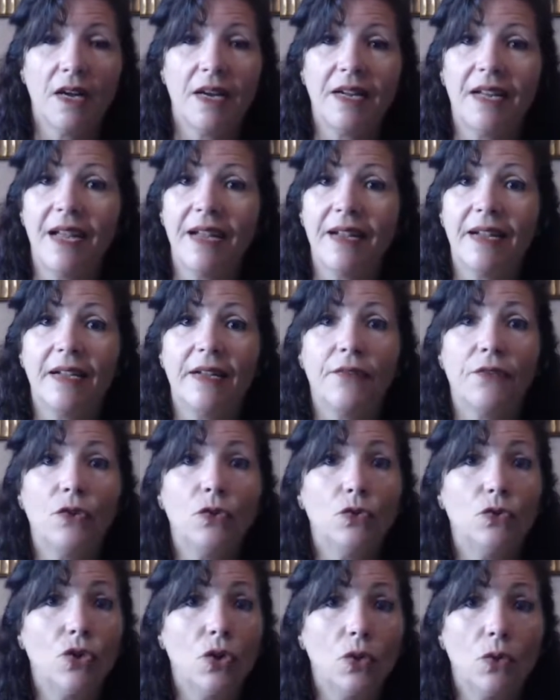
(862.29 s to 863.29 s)
Again, and
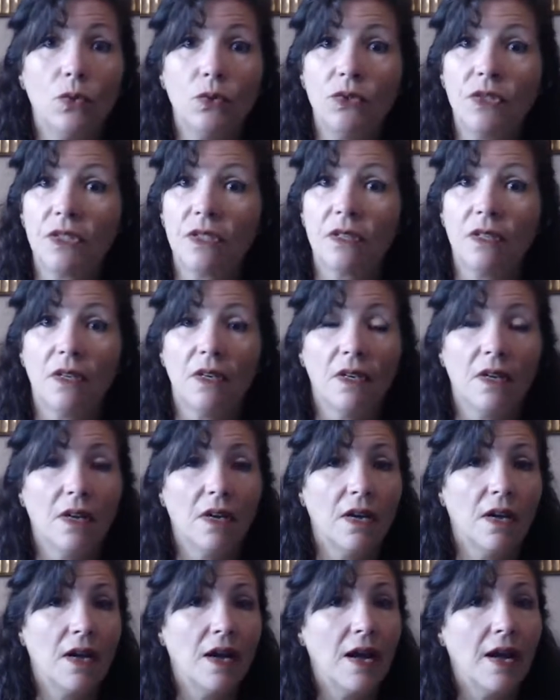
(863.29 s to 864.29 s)
if you don't,
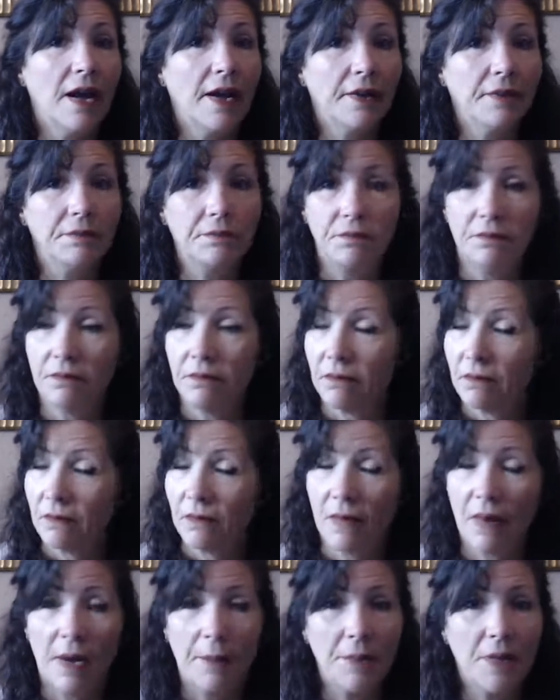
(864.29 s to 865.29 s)
I'm
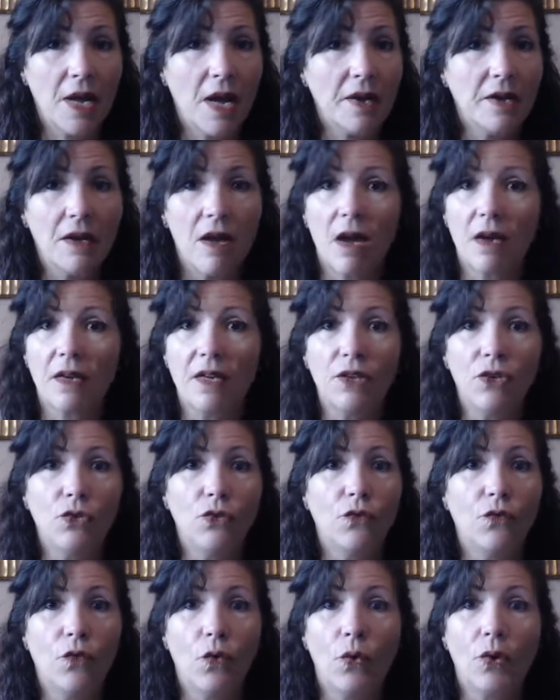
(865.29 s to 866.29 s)
not knocking
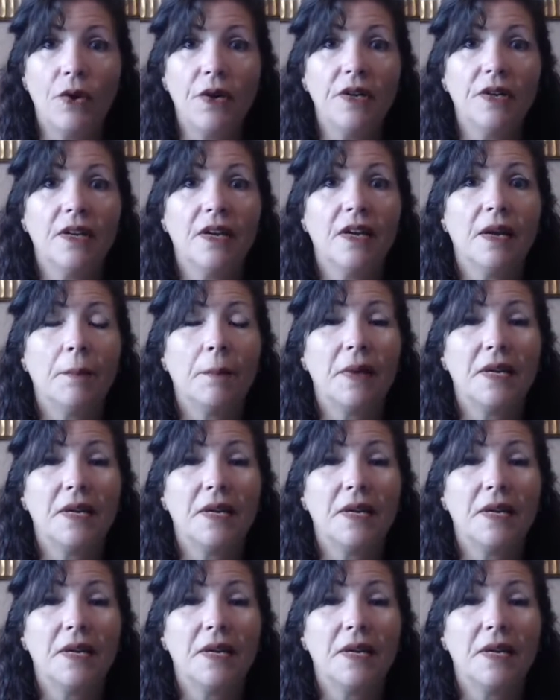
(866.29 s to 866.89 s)
you for it,